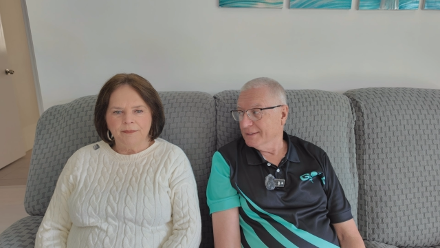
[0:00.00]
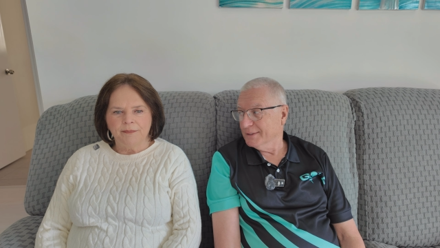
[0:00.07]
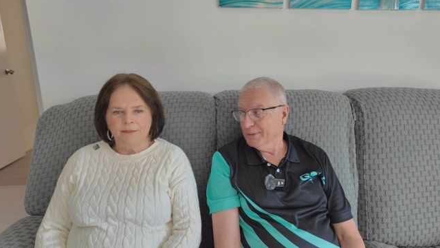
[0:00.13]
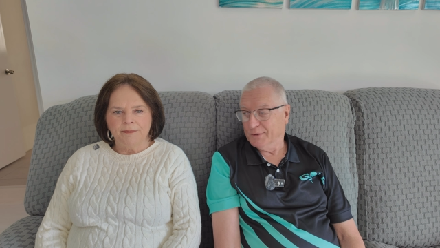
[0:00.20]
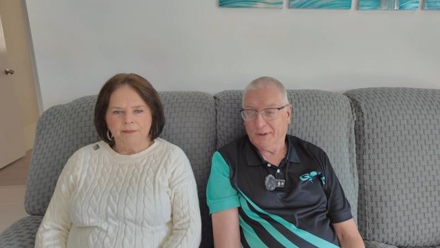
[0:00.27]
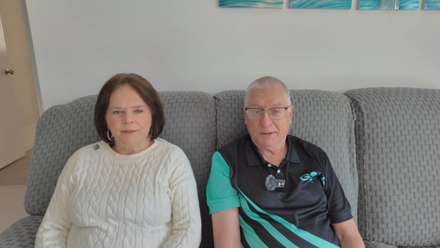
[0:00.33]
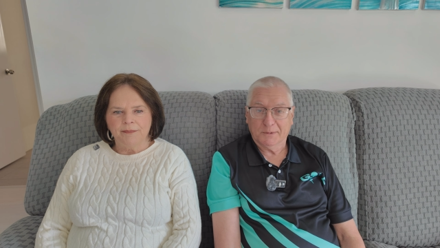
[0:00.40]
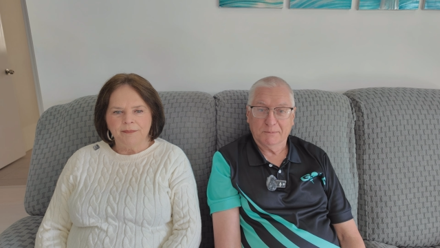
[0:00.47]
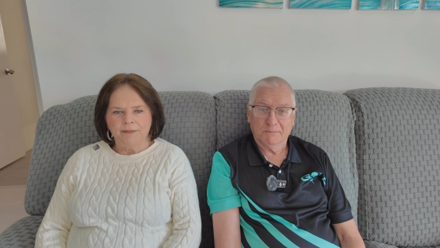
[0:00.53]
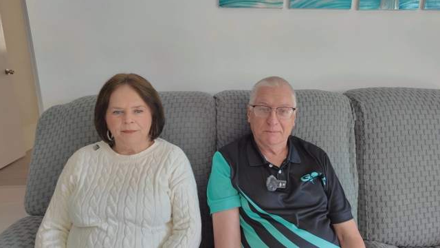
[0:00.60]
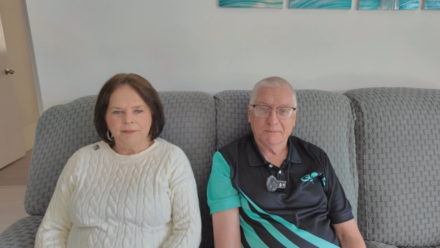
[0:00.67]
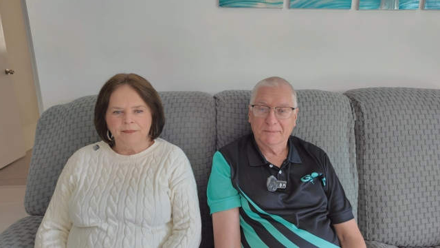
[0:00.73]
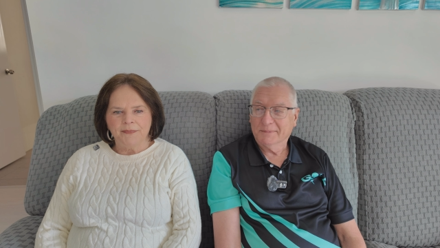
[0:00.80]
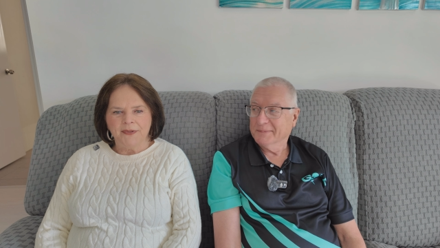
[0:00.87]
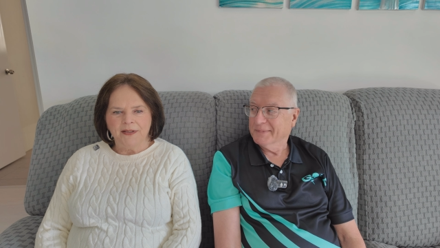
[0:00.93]
Speaker 1: You said
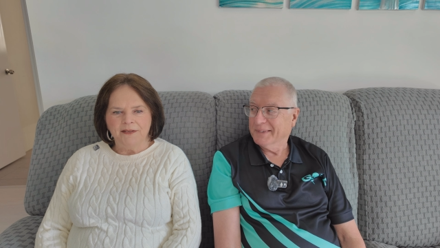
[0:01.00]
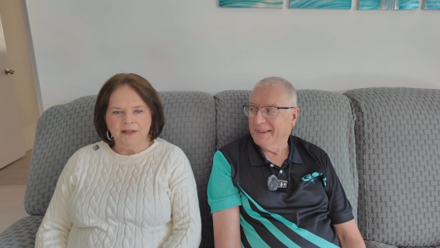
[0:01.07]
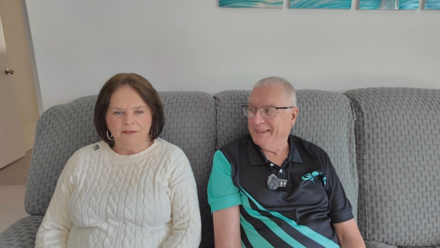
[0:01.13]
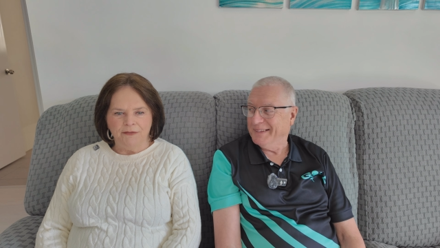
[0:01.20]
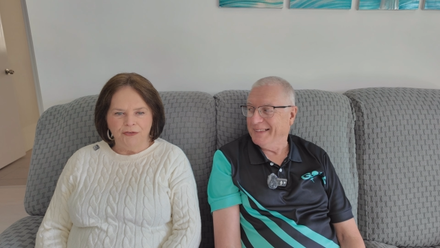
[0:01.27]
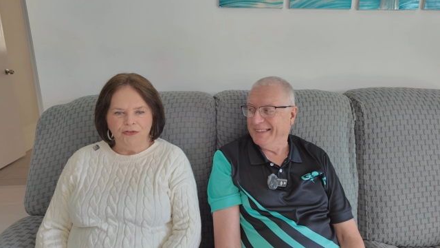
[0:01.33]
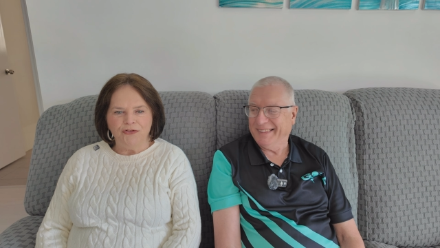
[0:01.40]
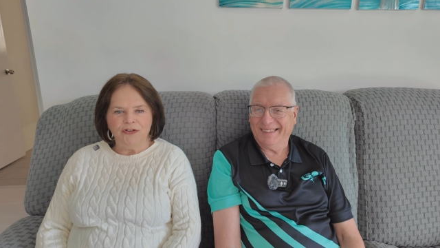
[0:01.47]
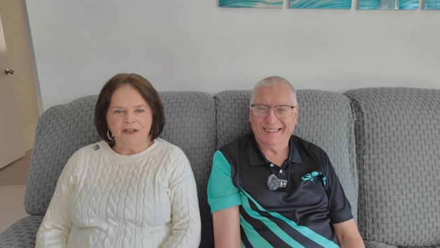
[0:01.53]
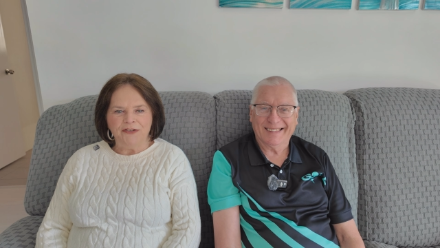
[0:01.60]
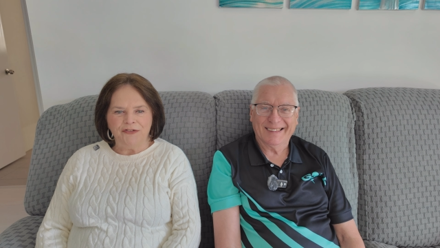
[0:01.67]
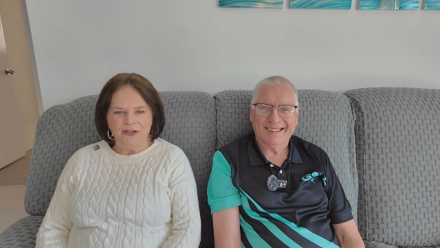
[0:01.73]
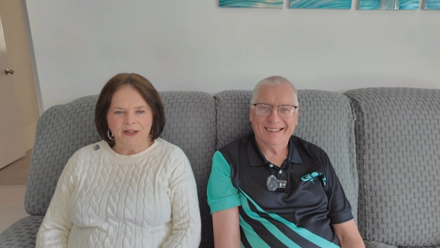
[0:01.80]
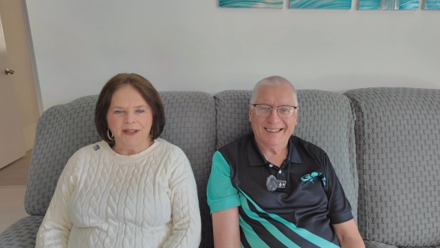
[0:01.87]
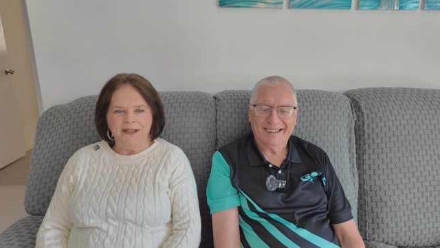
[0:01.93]
Devonshire
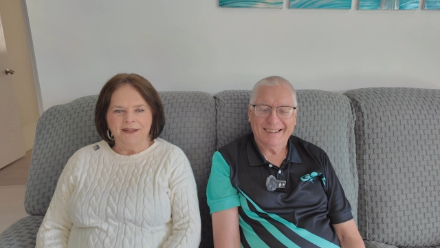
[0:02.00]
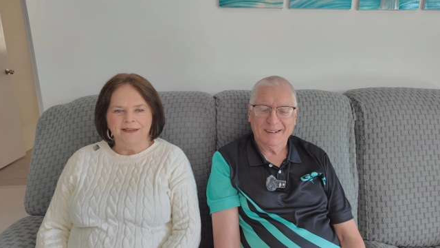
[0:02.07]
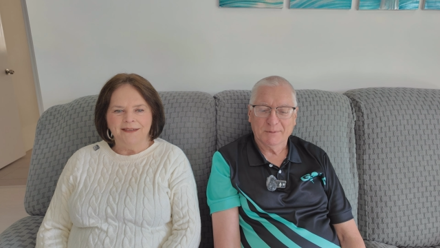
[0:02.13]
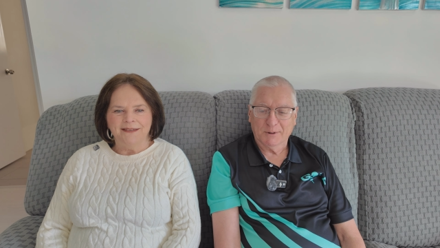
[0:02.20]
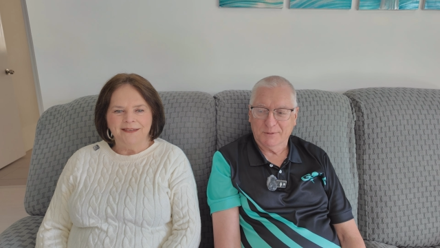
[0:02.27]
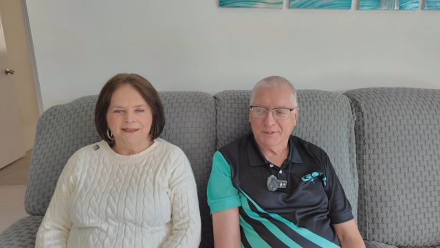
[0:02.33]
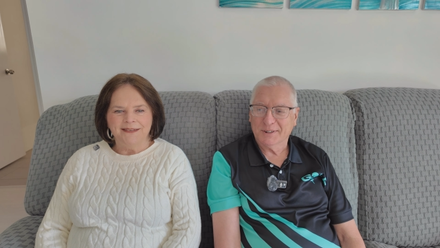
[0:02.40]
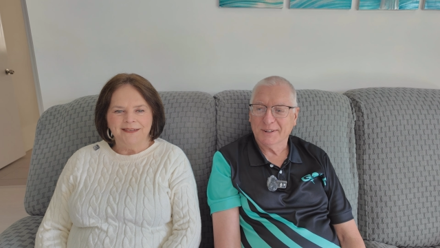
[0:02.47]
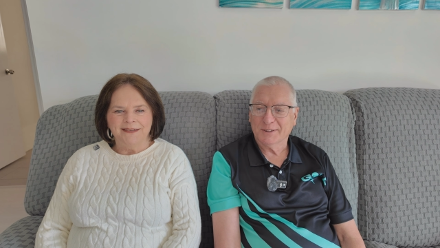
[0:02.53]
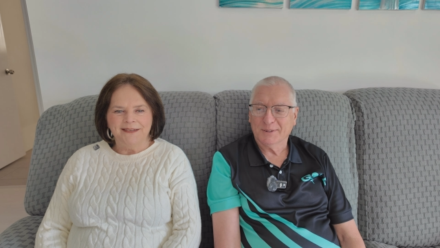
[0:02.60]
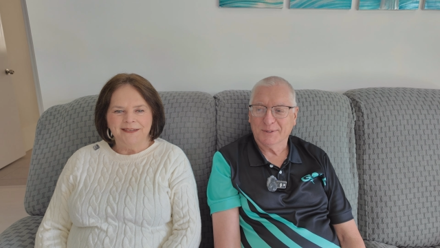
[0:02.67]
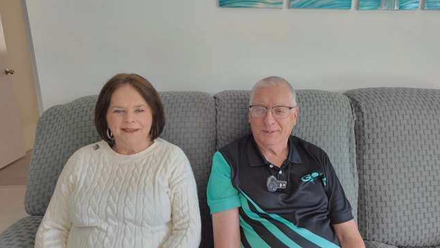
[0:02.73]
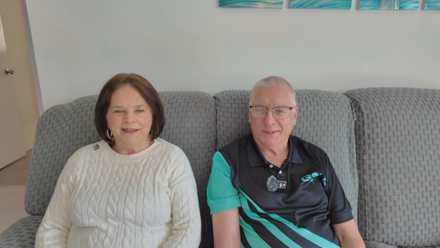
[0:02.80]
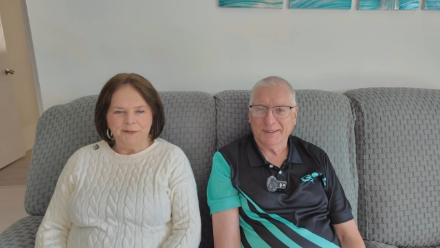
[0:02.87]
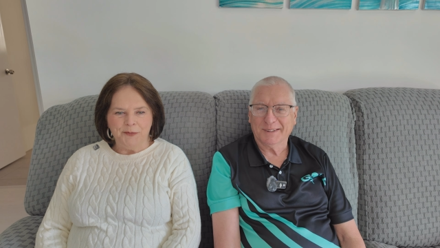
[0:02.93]
tea with tea.
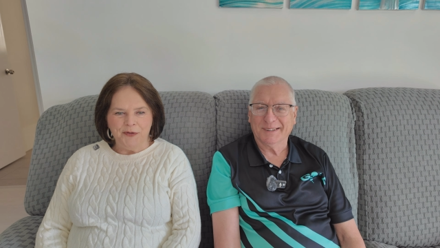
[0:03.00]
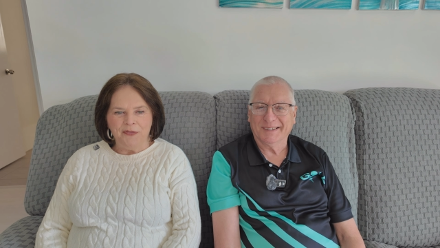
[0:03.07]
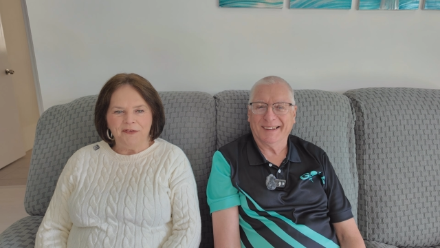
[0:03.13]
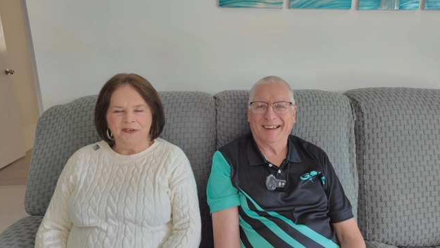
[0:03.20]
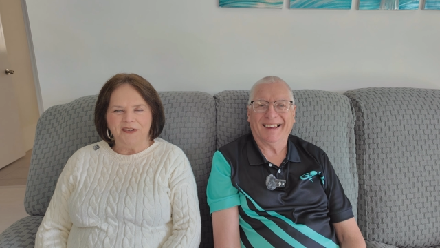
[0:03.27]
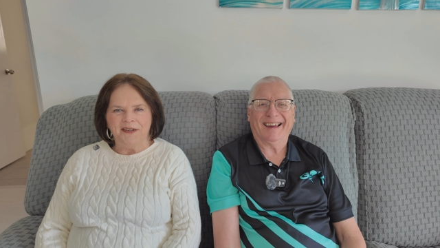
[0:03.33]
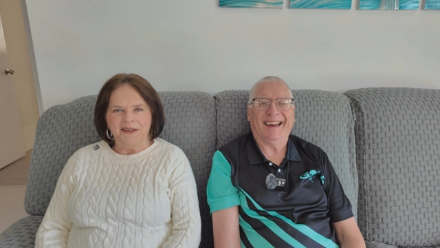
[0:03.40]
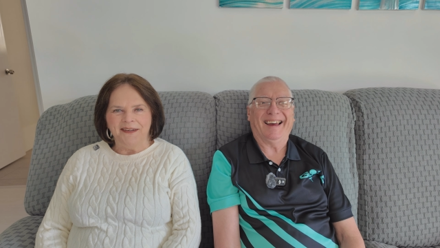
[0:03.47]
You said with tea.